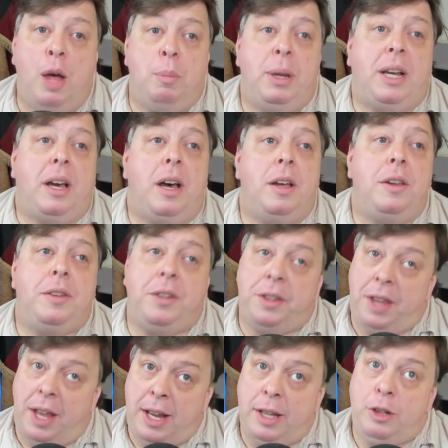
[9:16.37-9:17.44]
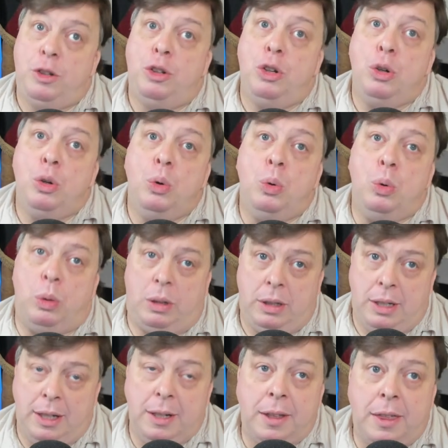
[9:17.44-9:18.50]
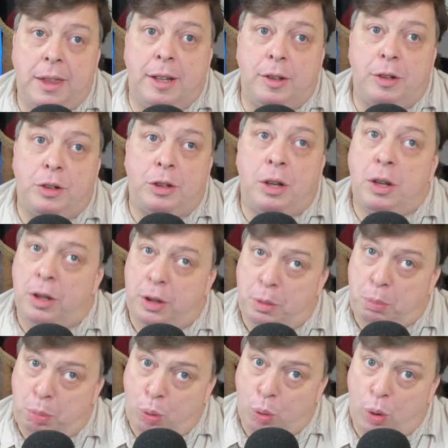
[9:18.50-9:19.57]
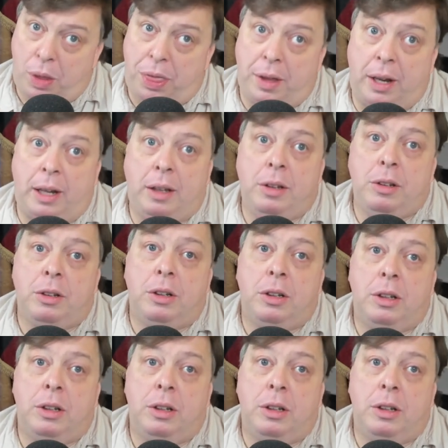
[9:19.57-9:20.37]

because they do need this, the poor things.